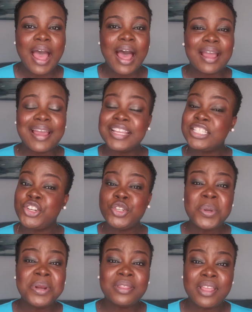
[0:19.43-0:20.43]
uh, guys i
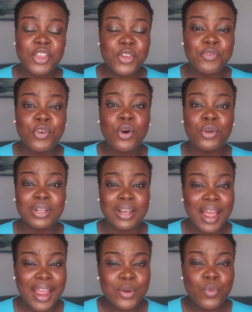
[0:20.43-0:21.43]
just want to thank you for all the
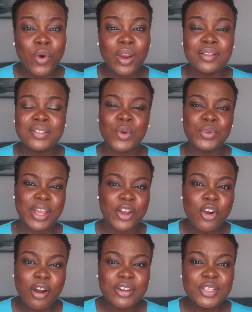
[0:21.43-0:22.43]
kind words all the
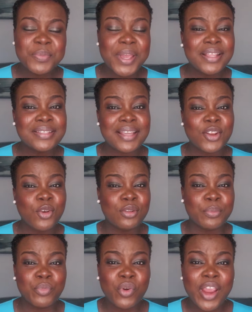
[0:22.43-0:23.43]
encouragement and all
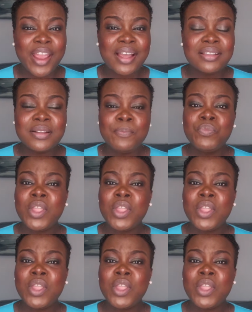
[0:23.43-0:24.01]
the prayers